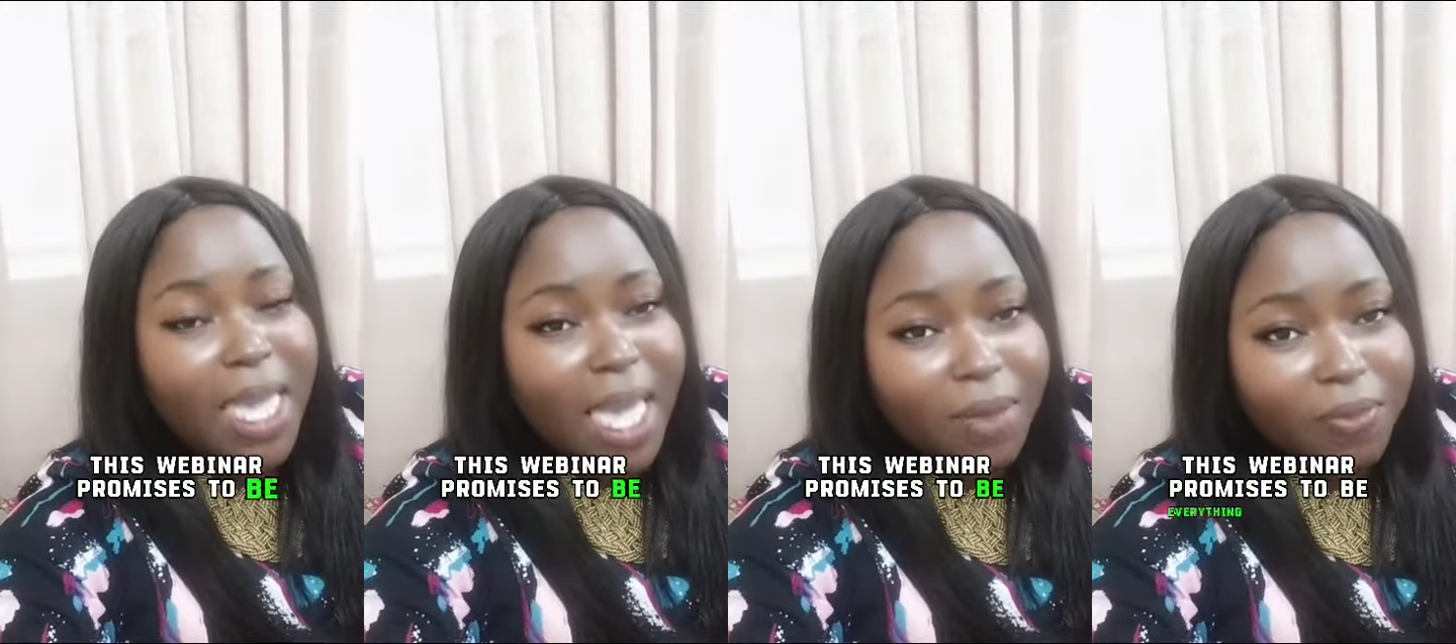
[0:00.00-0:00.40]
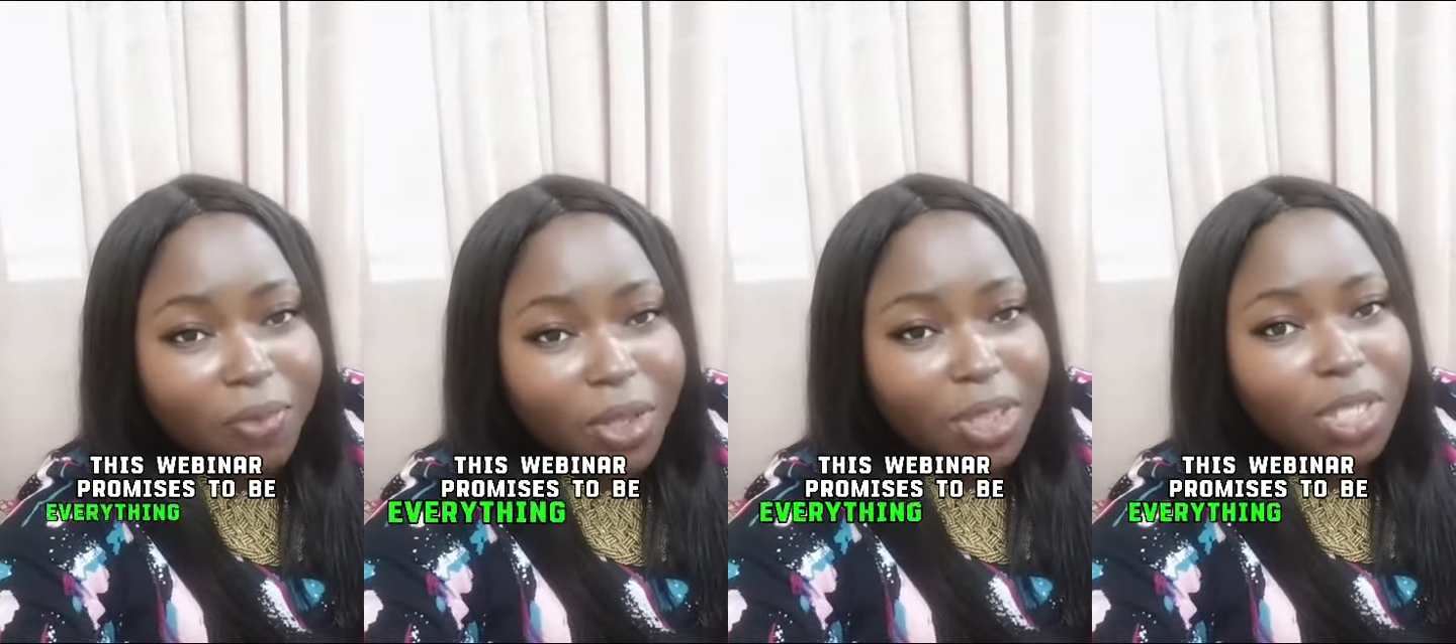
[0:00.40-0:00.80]

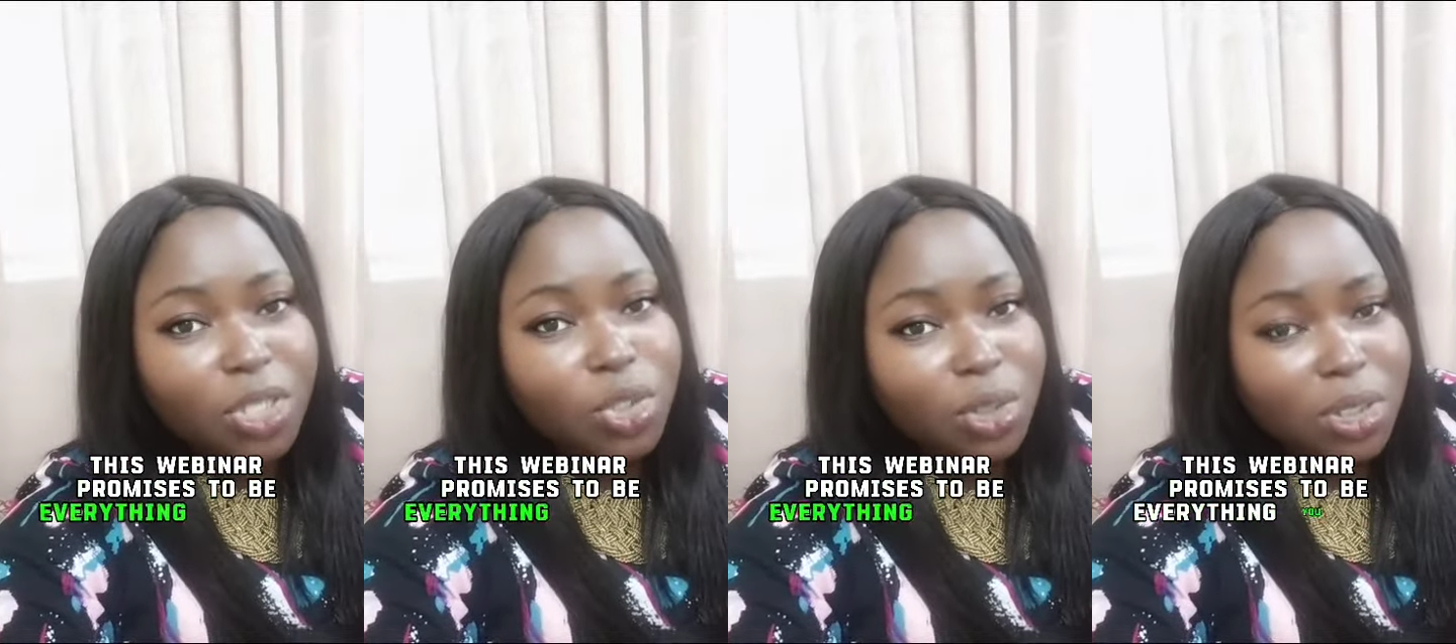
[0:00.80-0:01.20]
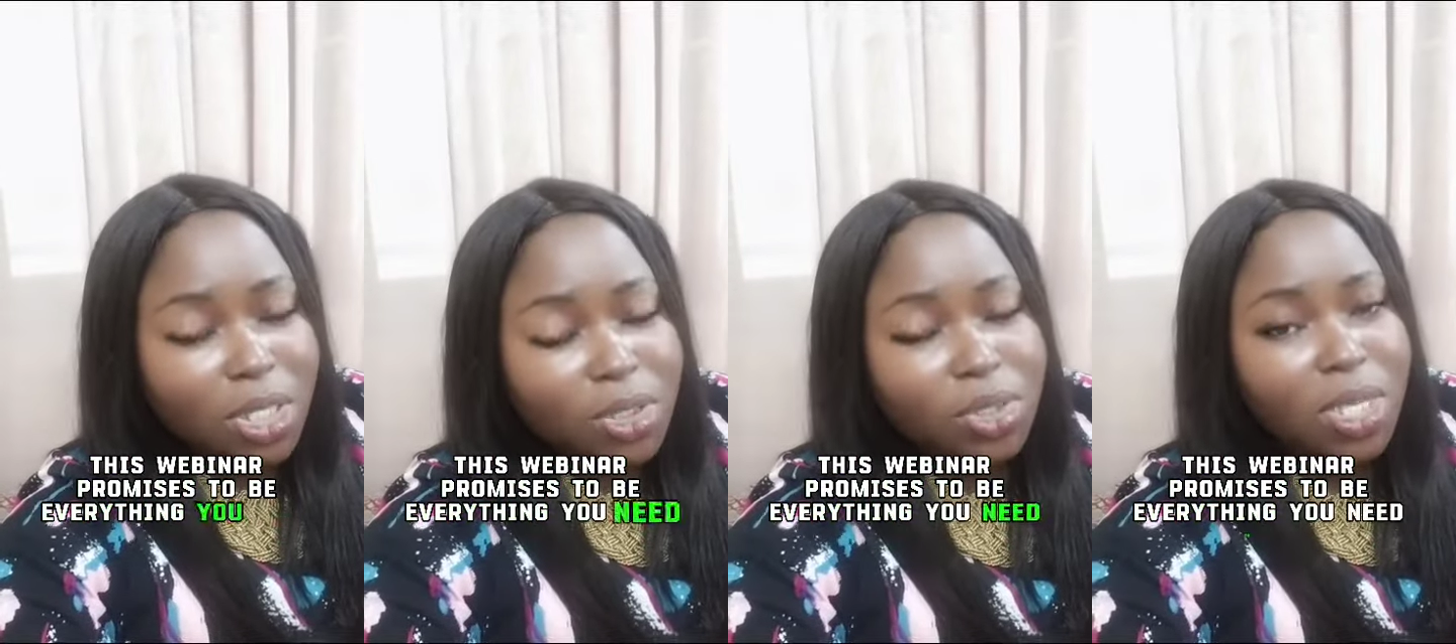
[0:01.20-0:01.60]
everything you
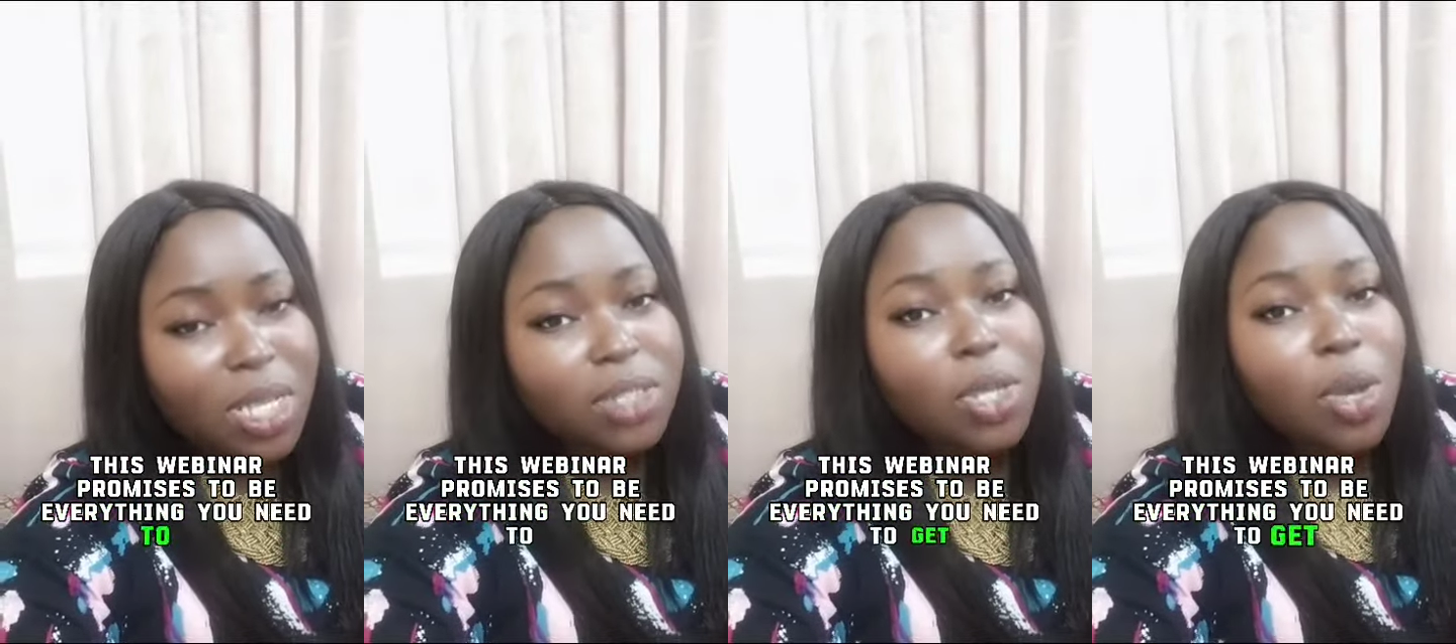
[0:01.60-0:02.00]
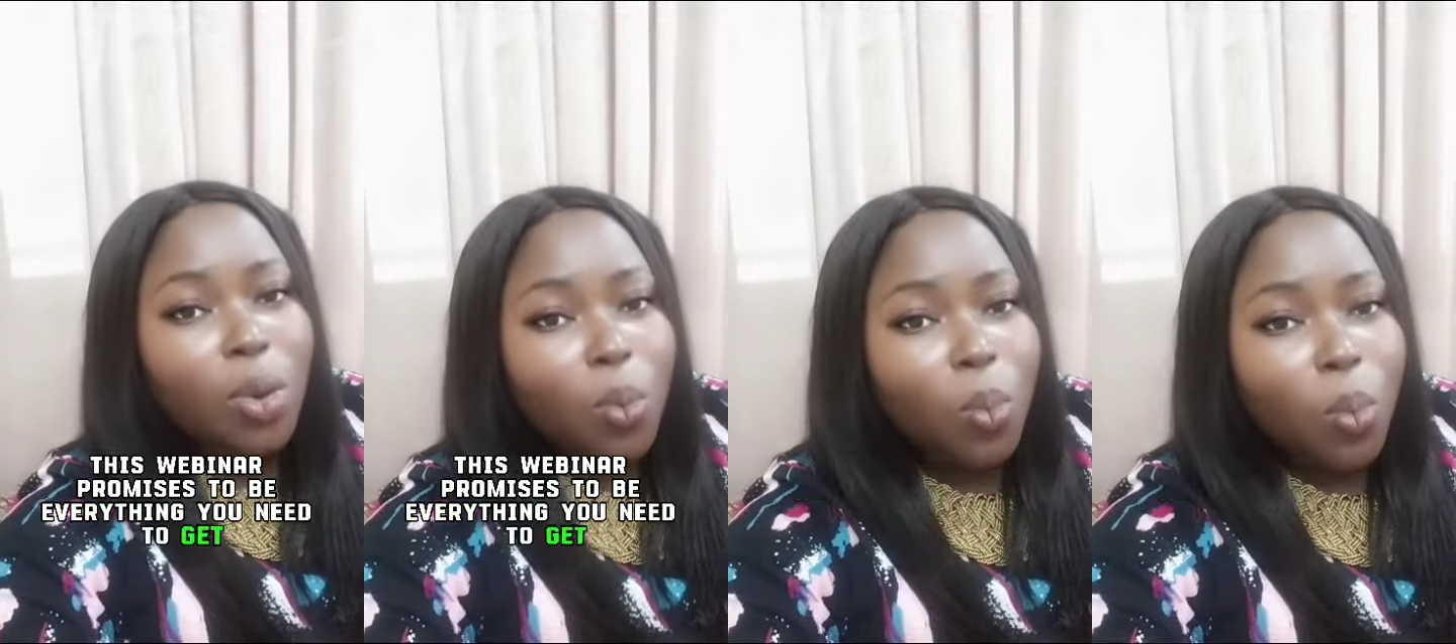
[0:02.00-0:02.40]
need to get
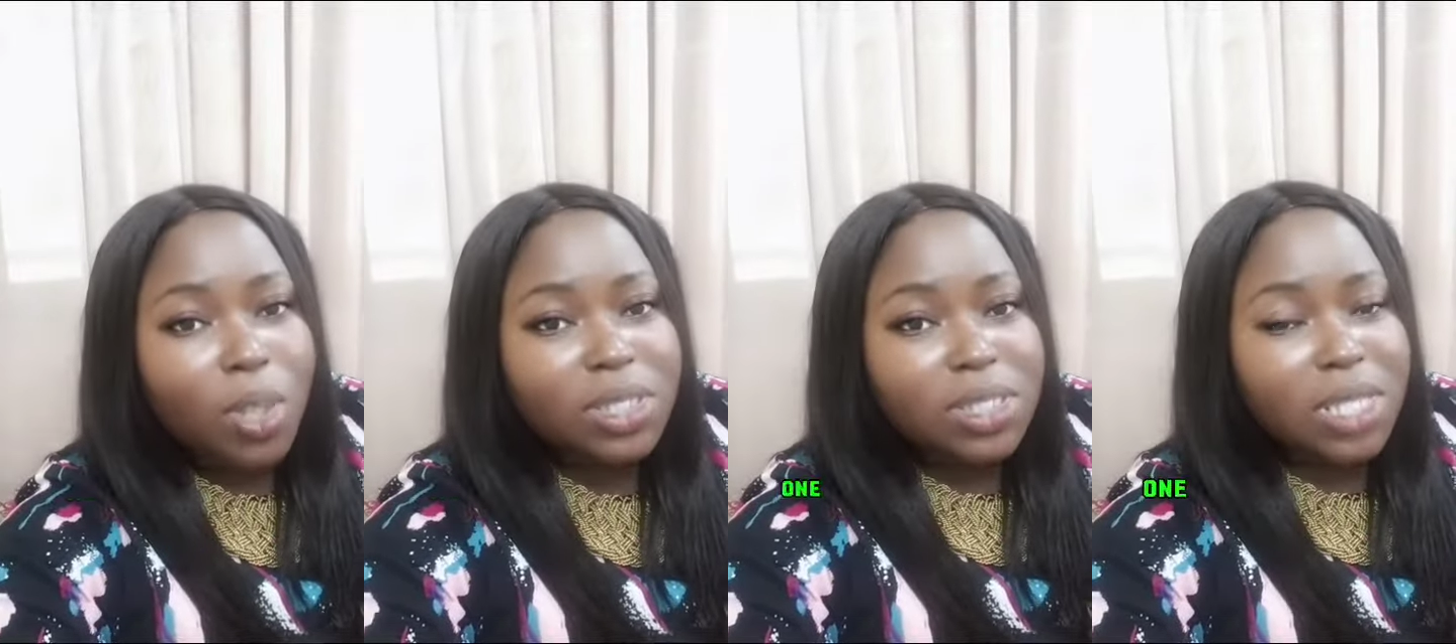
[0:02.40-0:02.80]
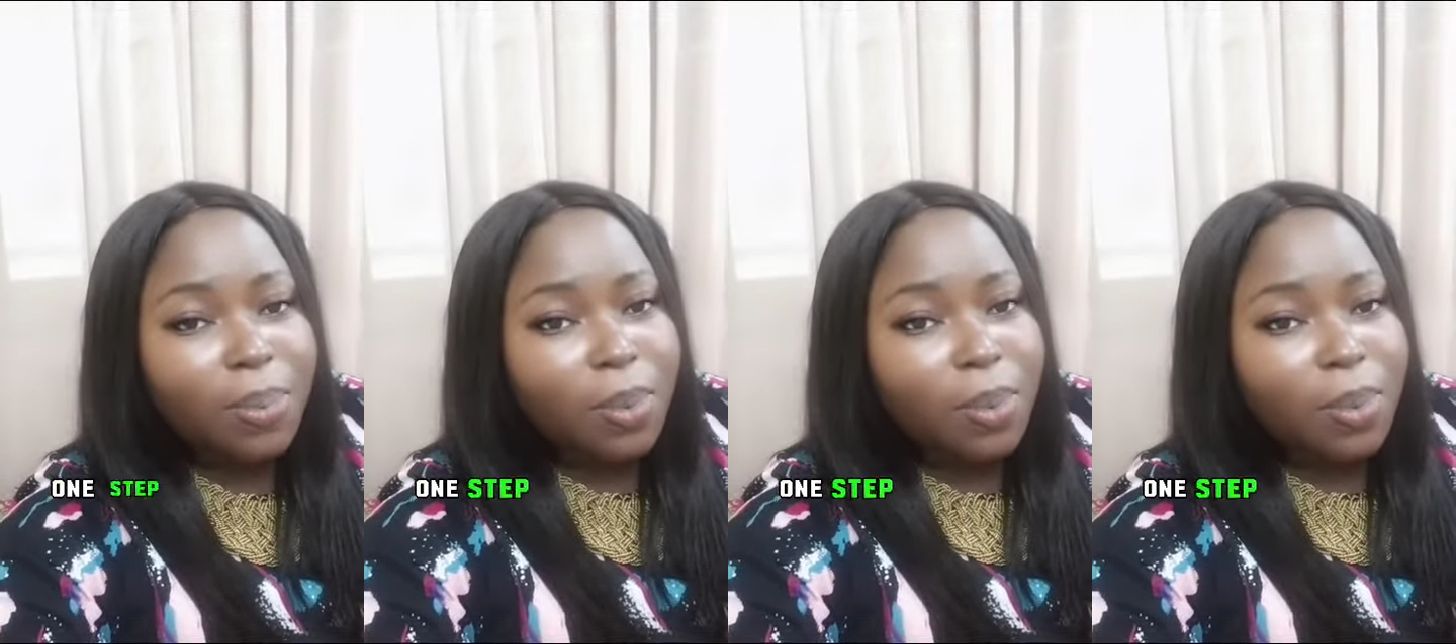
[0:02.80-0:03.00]
one step